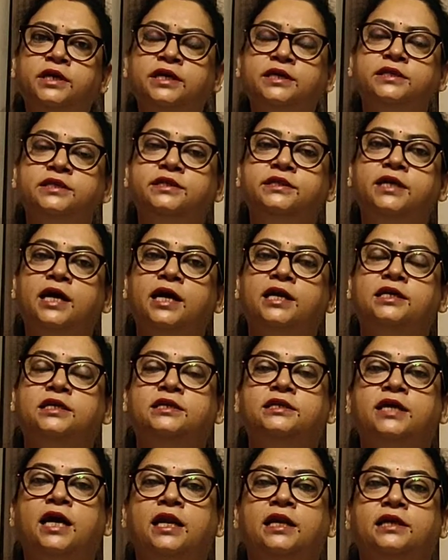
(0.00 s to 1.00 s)
Why?
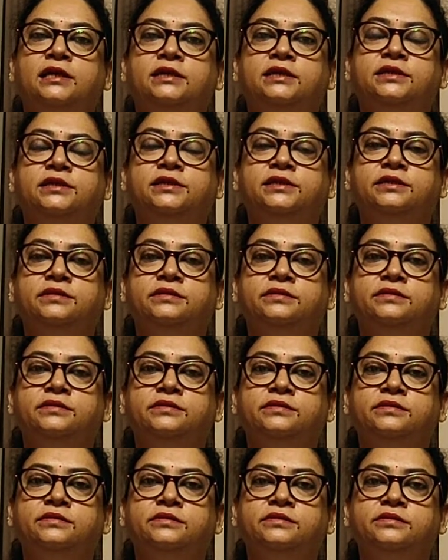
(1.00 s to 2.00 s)
Because you
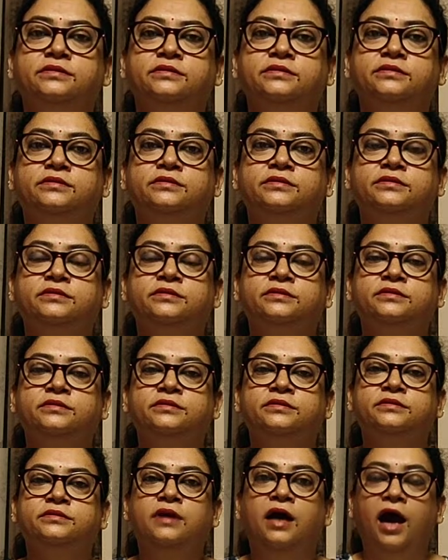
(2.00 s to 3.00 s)
possess that
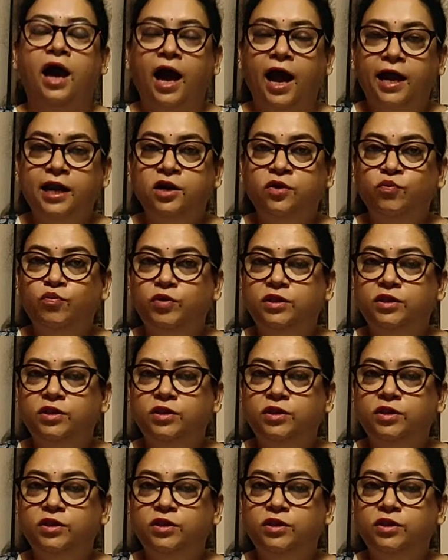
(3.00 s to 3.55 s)
talent.